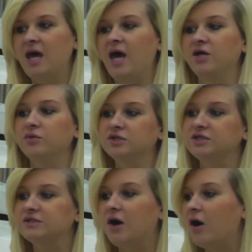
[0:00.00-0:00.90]
And you will
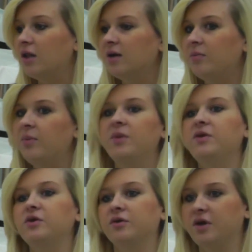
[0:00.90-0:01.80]
just call up,
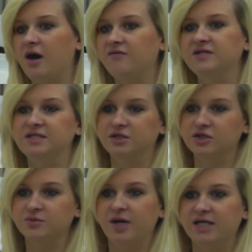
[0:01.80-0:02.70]
the office, the
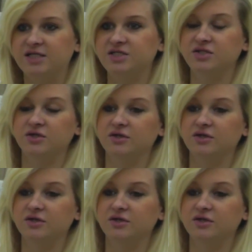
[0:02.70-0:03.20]
nurse practitioner,